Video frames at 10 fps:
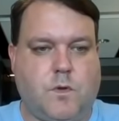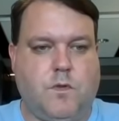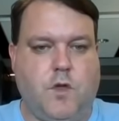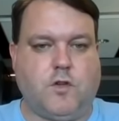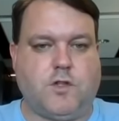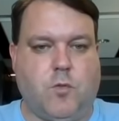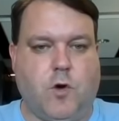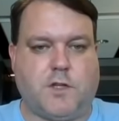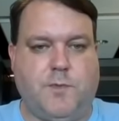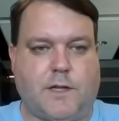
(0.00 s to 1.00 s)
those that were
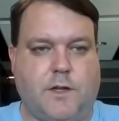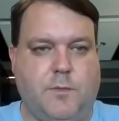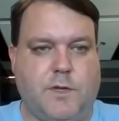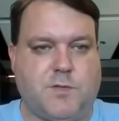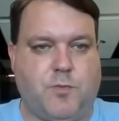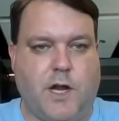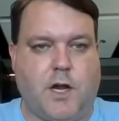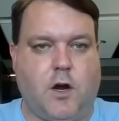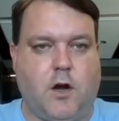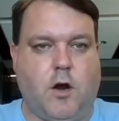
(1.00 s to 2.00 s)
expected to miss spring
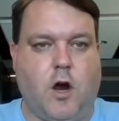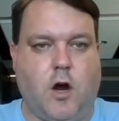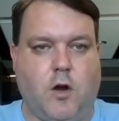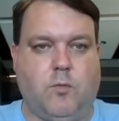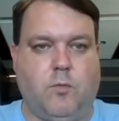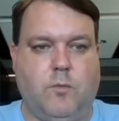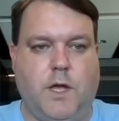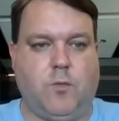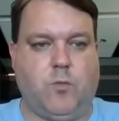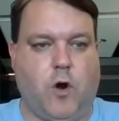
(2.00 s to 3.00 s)
are are
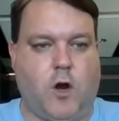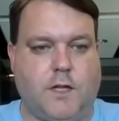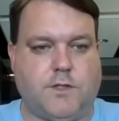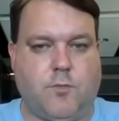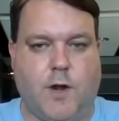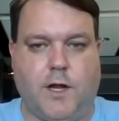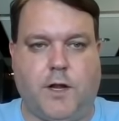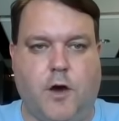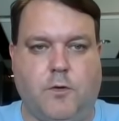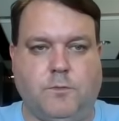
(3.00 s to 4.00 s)
in workouts and ready to
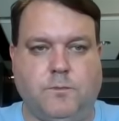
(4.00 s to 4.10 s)
go.